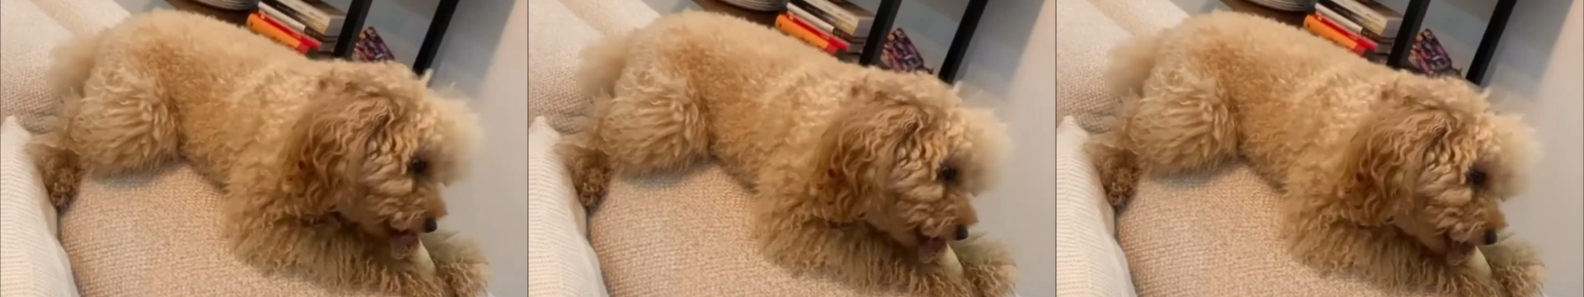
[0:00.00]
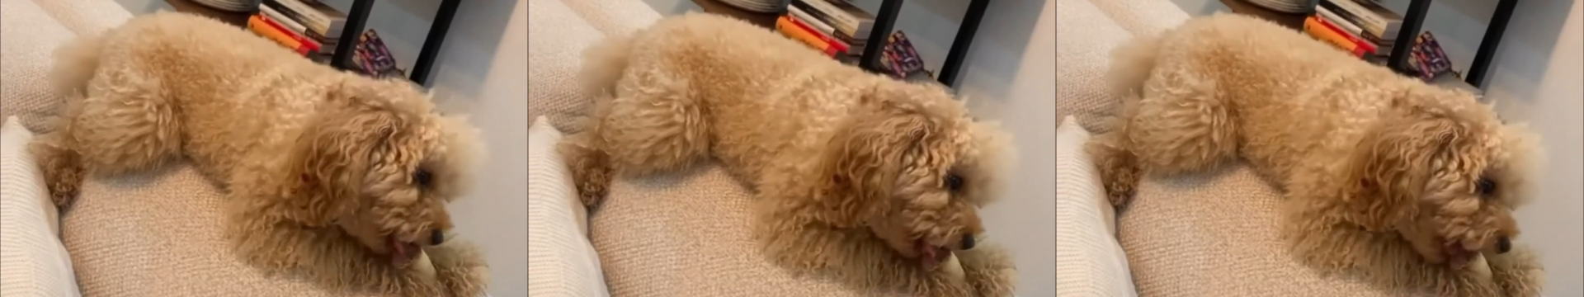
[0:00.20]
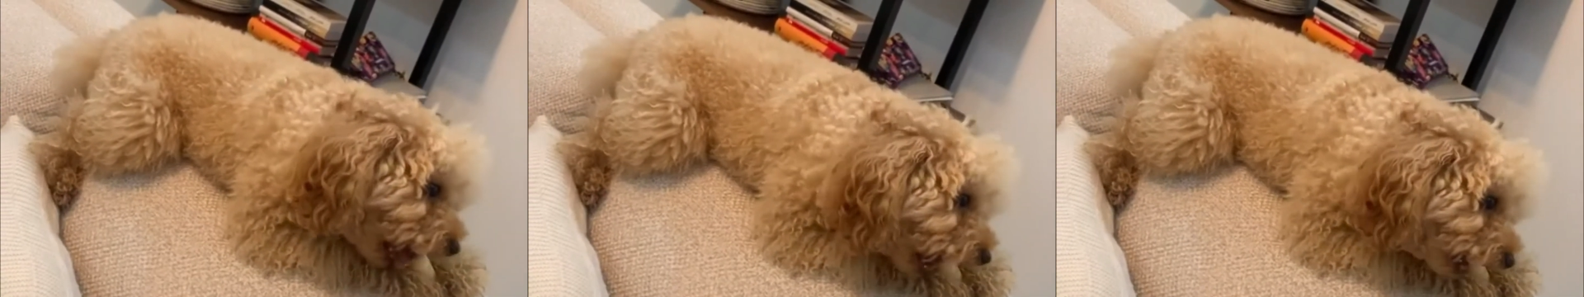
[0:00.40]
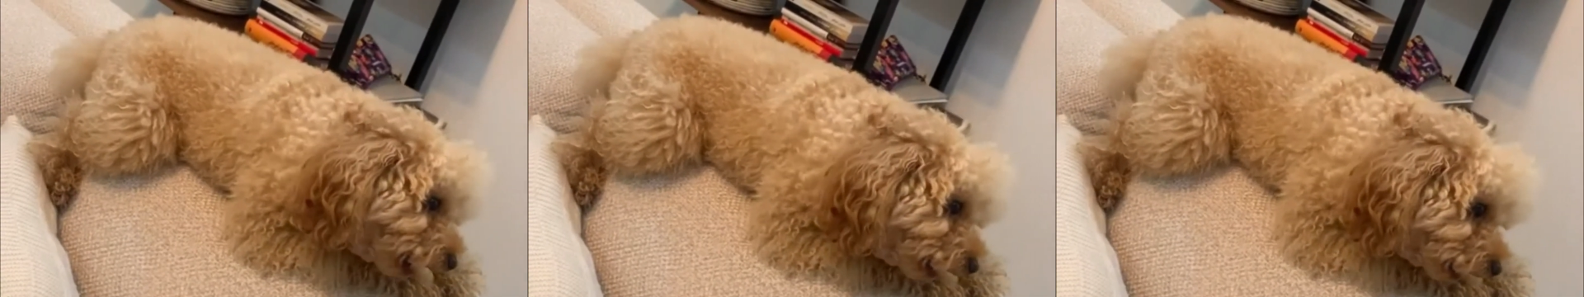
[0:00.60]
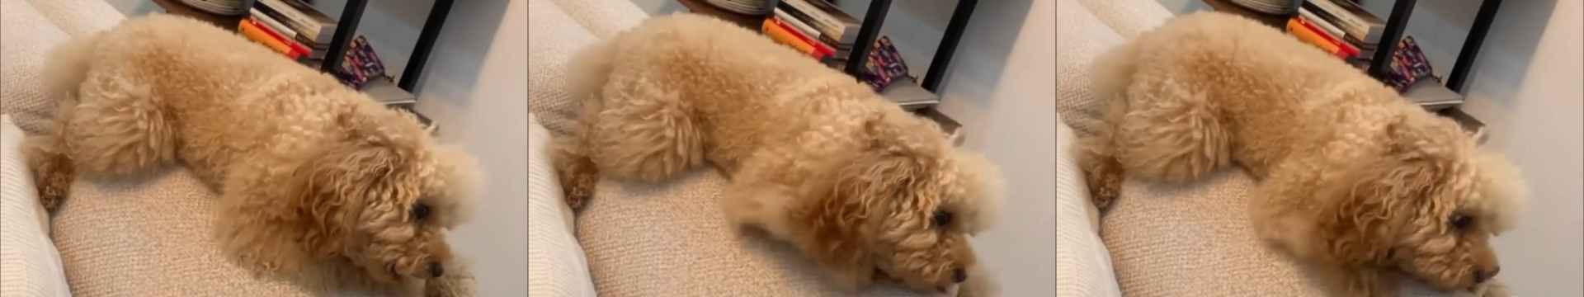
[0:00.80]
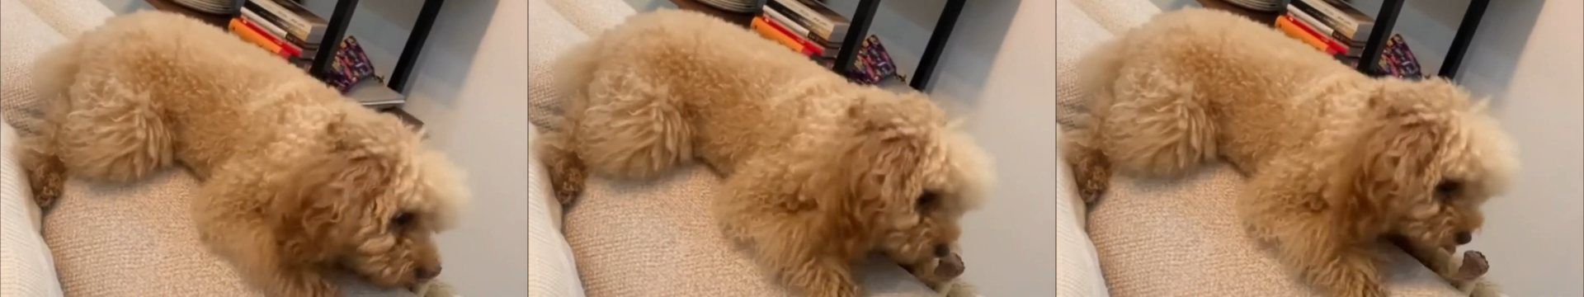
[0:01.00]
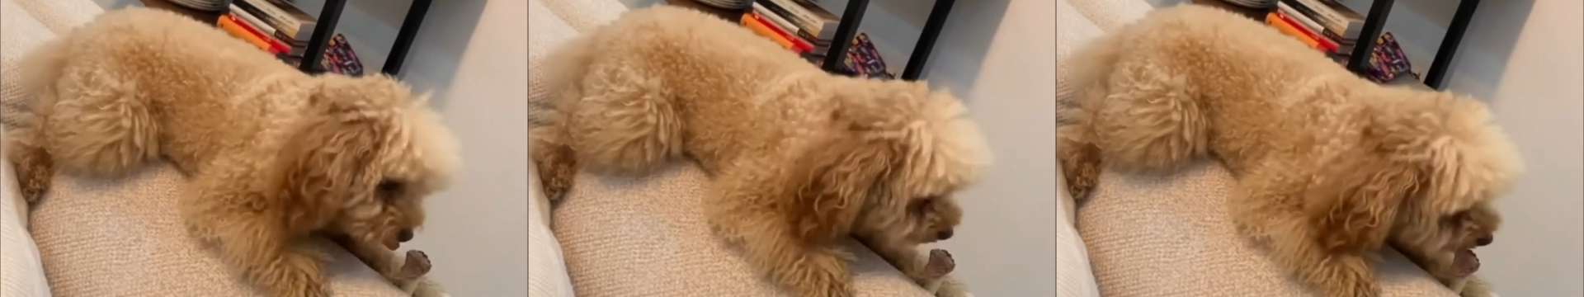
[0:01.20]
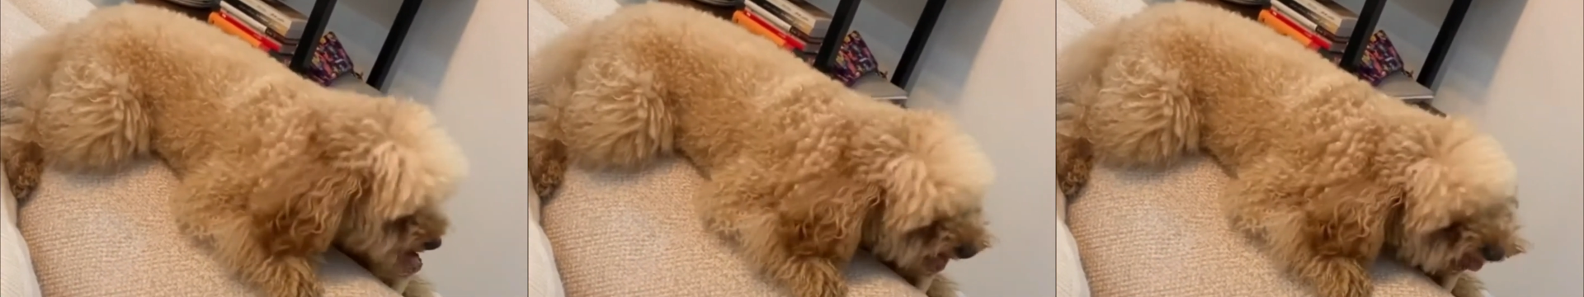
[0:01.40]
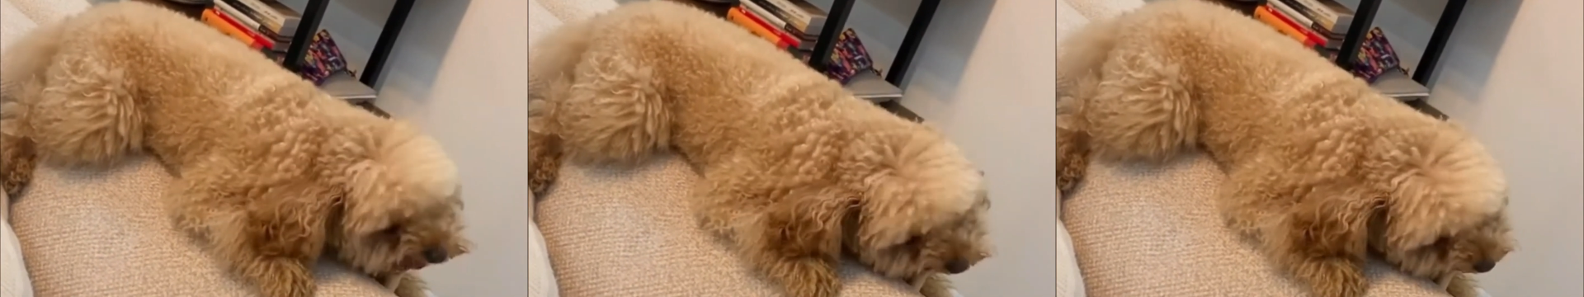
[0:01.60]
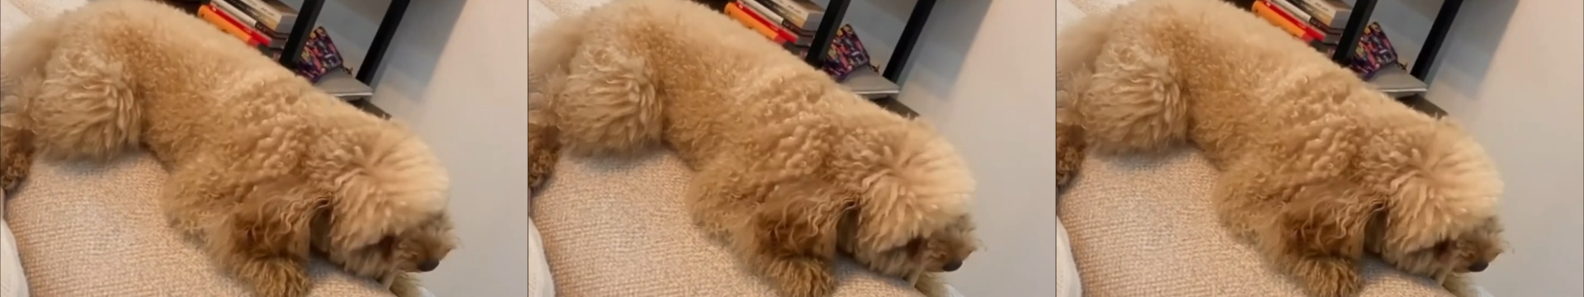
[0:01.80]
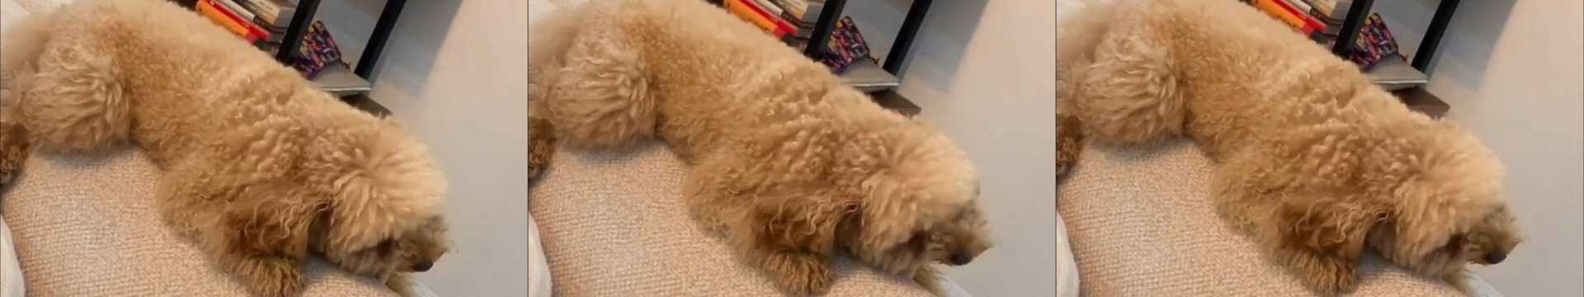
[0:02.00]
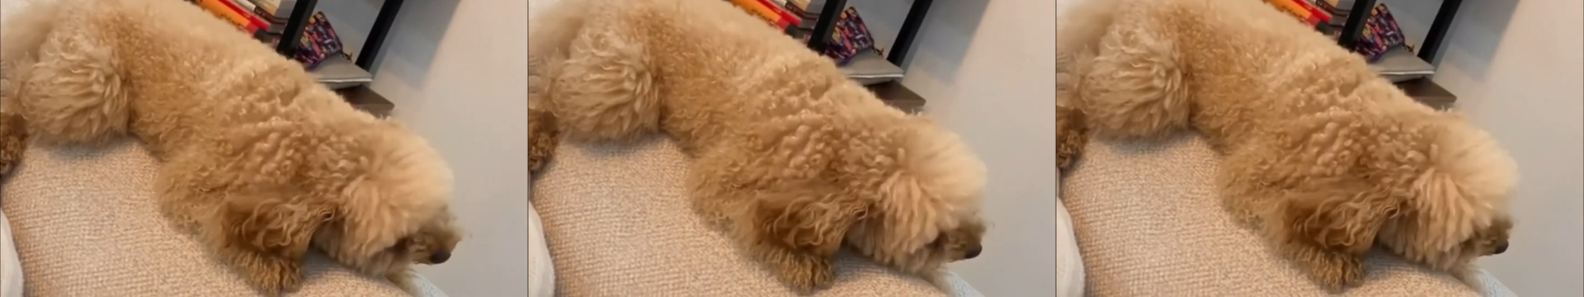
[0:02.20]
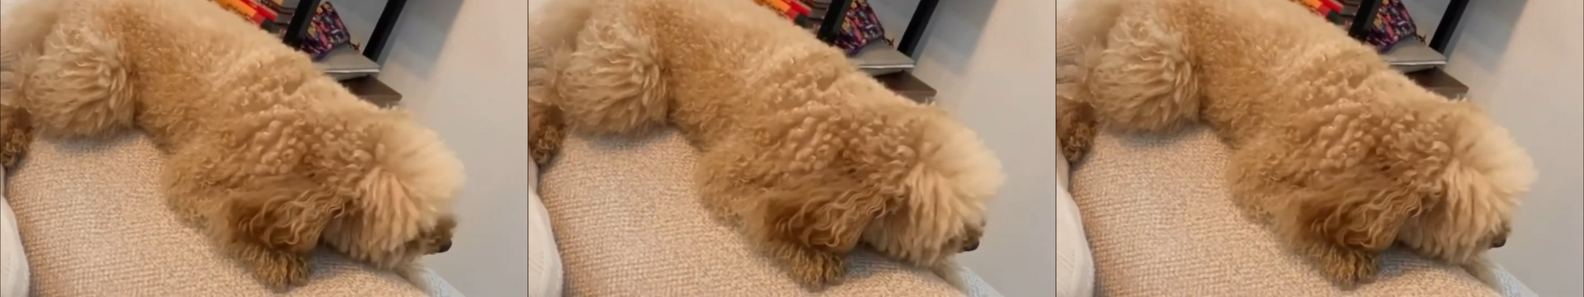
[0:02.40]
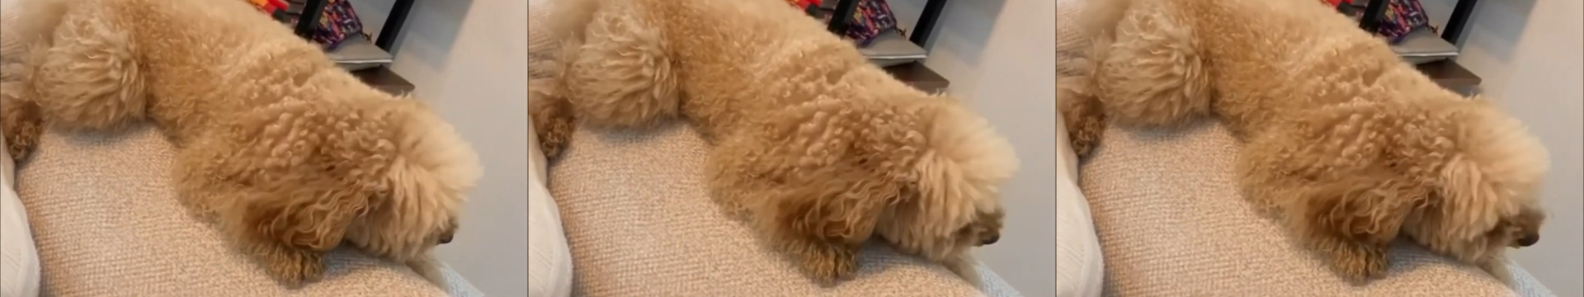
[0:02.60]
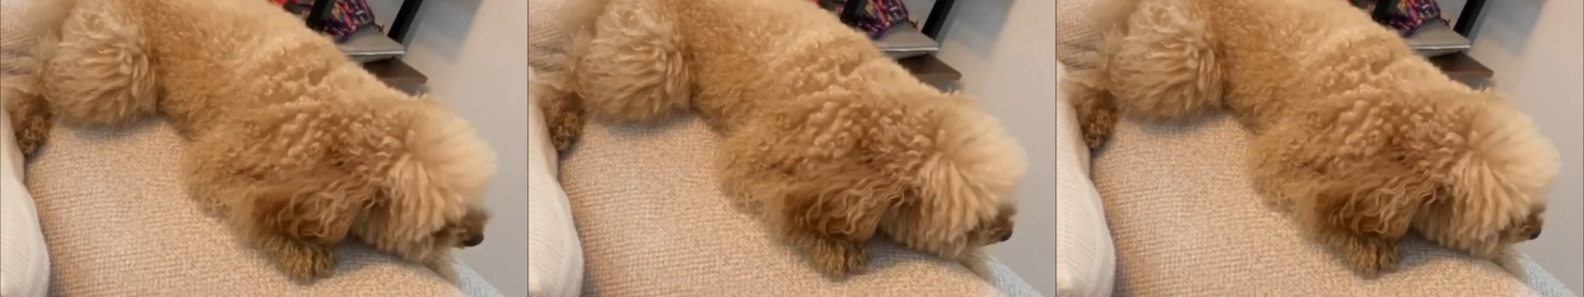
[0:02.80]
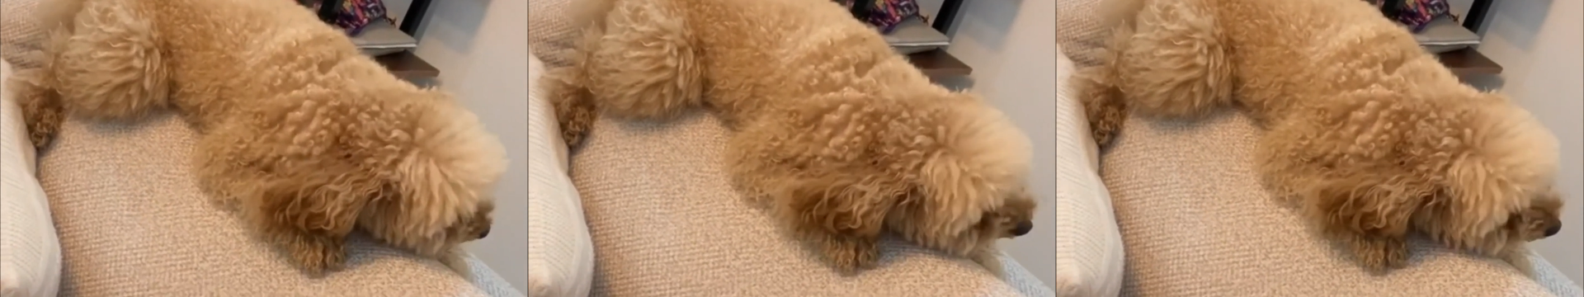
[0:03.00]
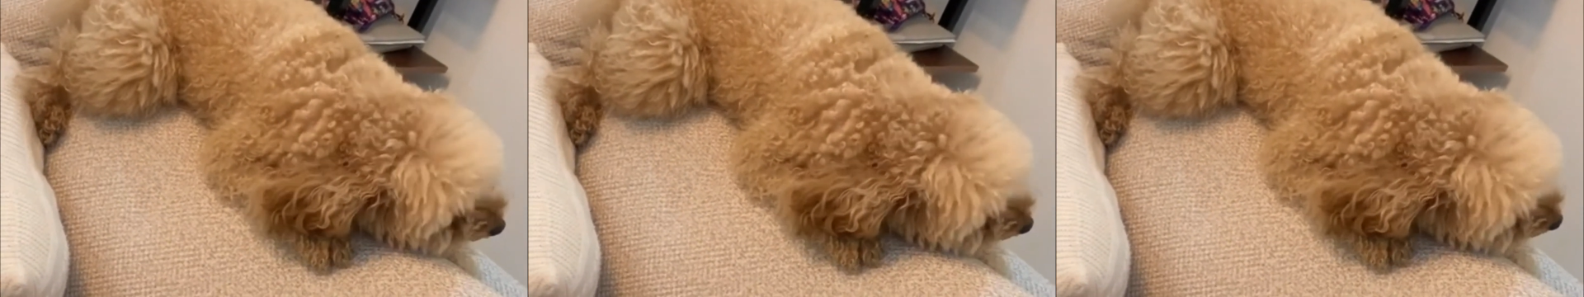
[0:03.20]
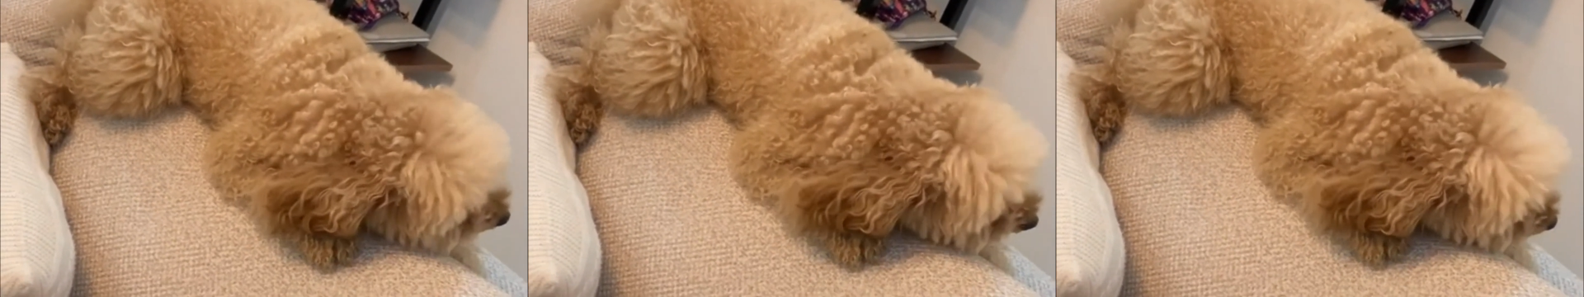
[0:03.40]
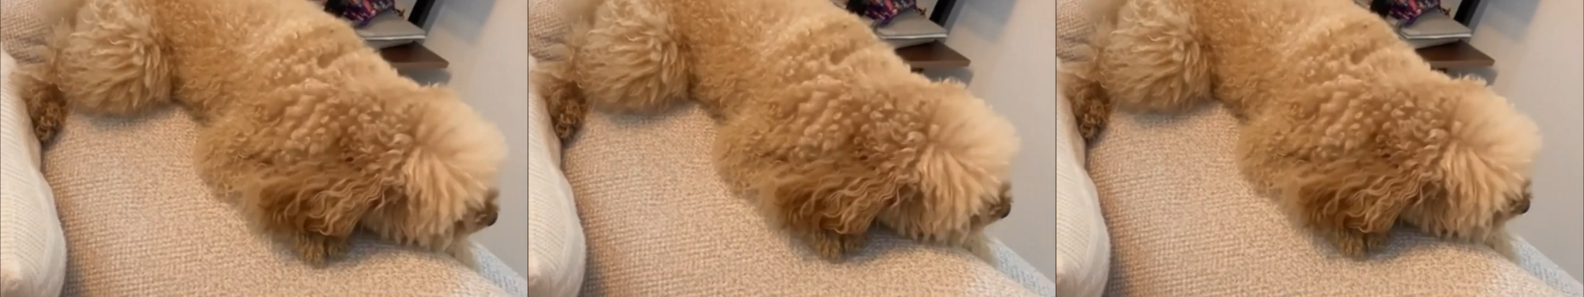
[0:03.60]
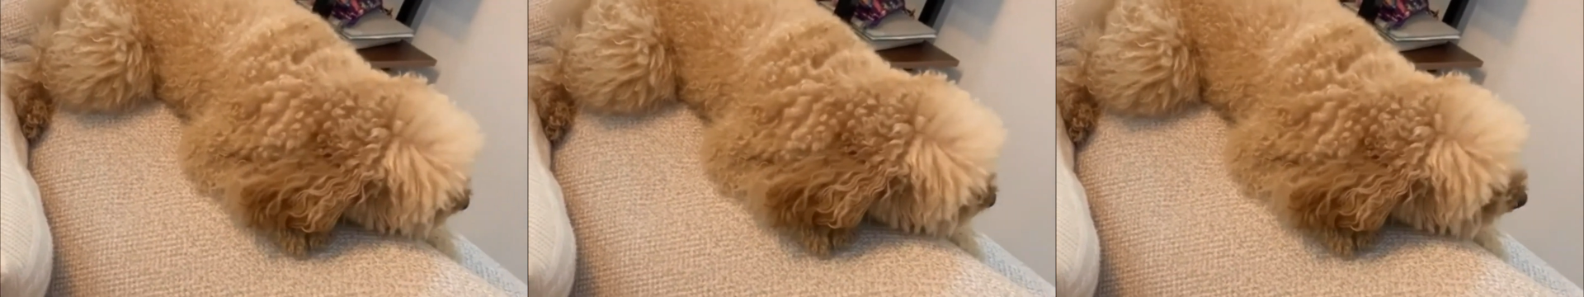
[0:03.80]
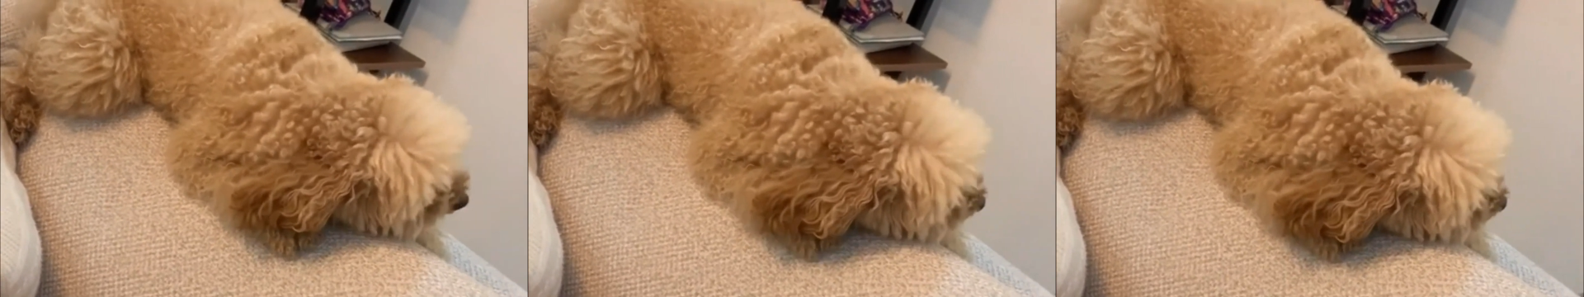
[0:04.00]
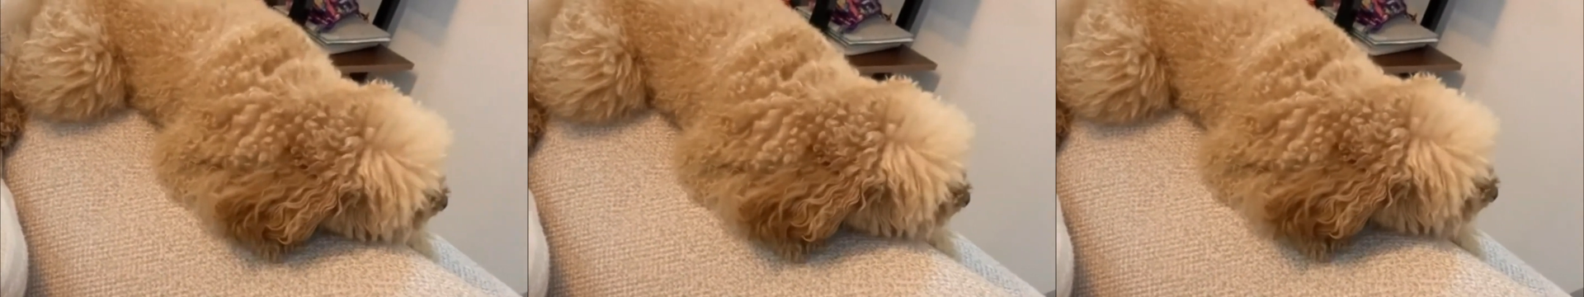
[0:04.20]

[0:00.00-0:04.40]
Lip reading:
[unreadable: no face in view]